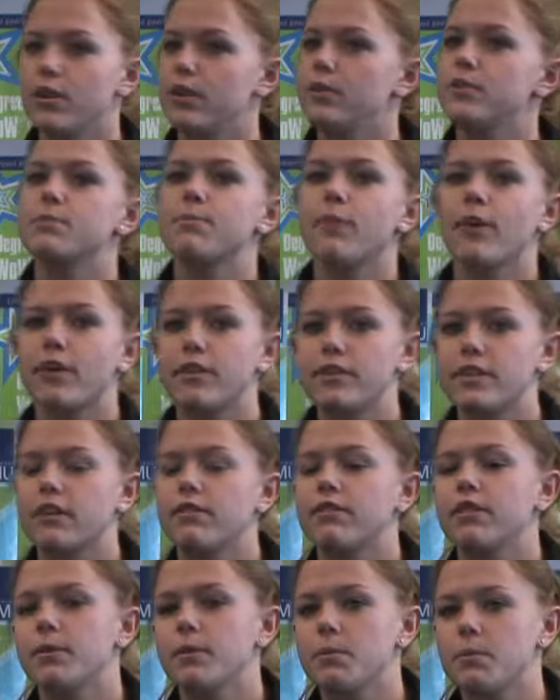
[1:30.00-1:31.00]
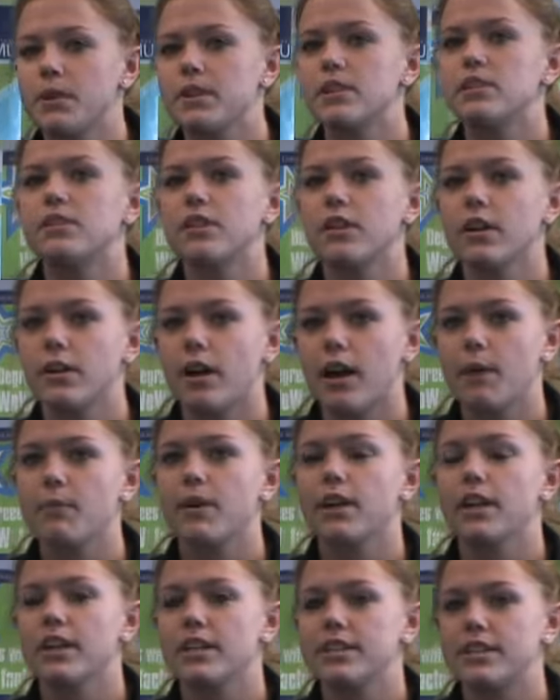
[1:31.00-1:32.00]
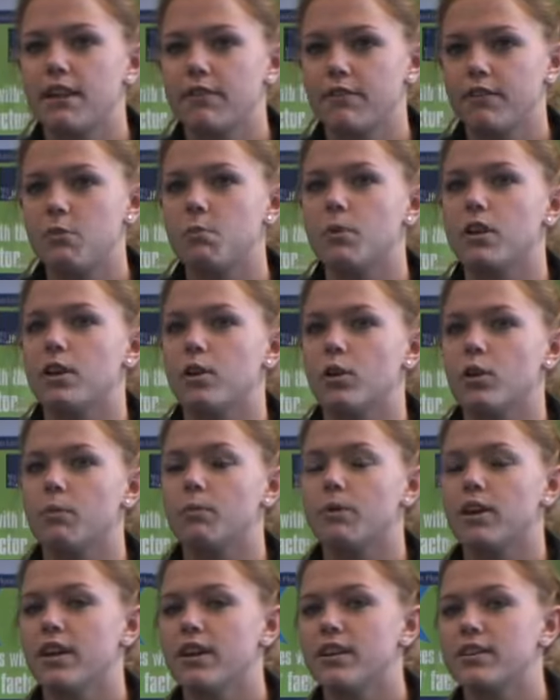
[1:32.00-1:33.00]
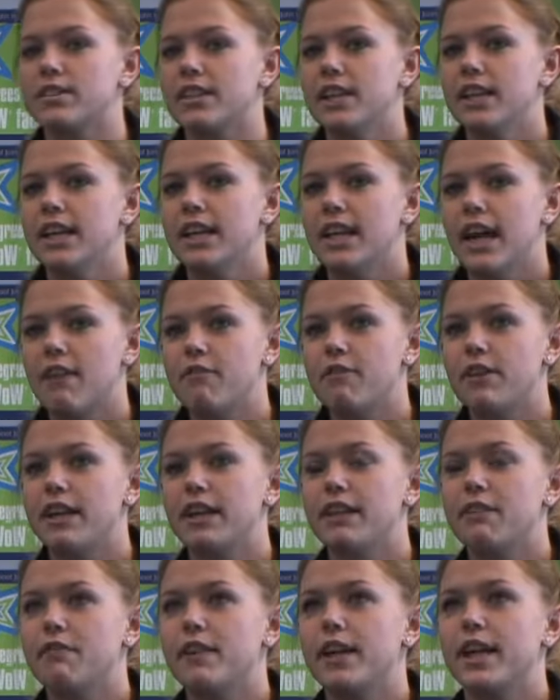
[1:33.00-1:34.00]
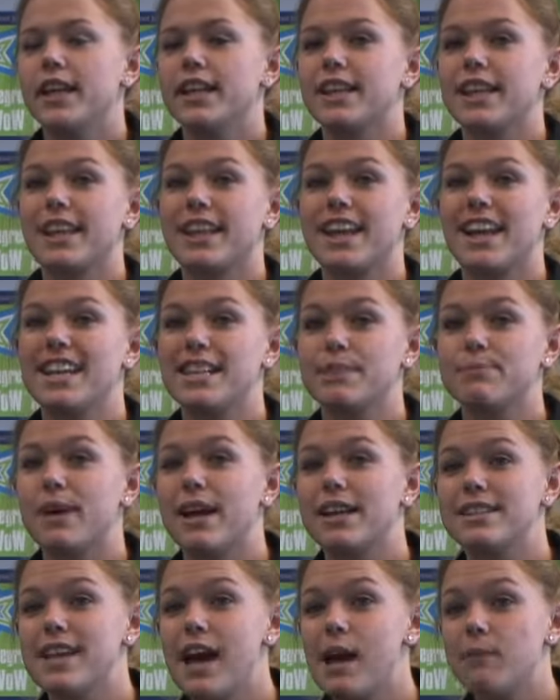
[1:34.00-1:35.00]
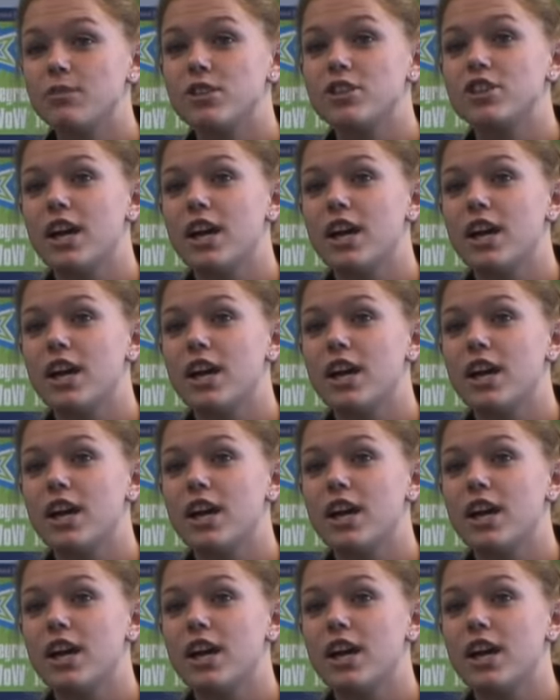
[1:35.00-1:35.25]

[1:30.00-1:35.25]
know, tomorrow definitely with me and Theo, I'm going to definitely bring it up because I really feel that that is my time to